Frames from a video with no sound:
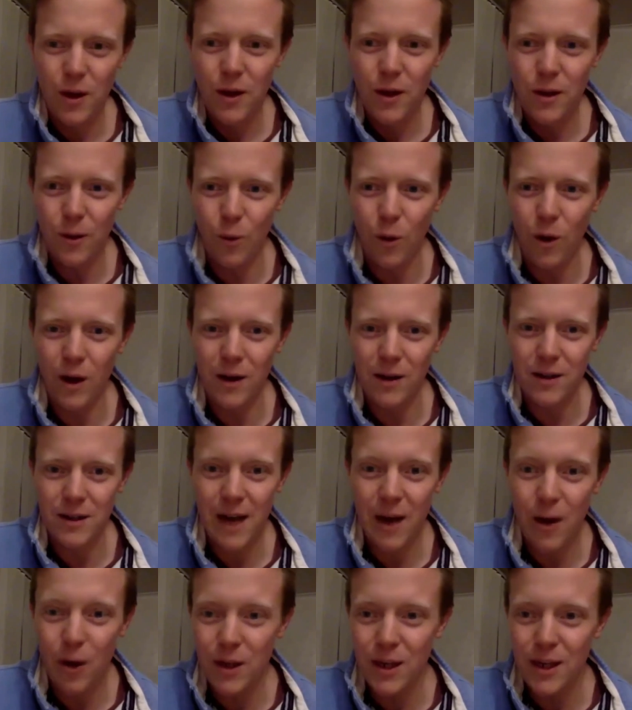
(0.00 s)
the world.
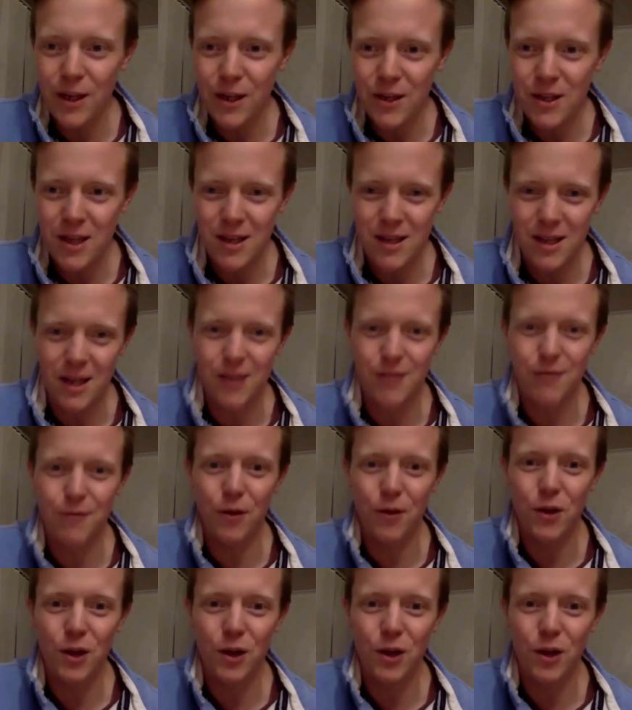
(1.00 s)
How can I use these things for the